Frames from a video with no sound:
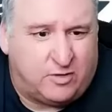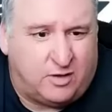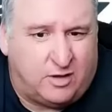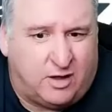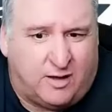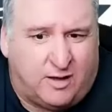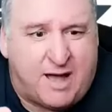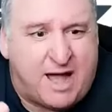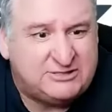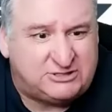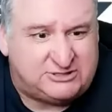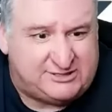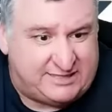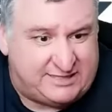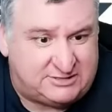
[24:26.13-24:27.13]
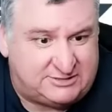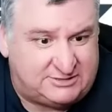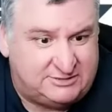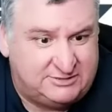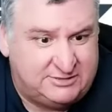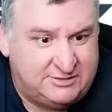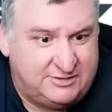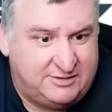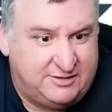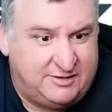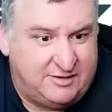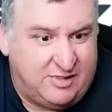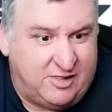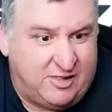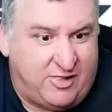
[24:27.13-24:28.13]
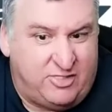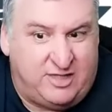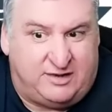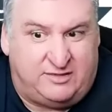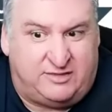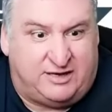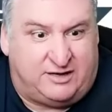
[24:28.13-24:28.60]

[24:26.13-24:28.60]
homogenous that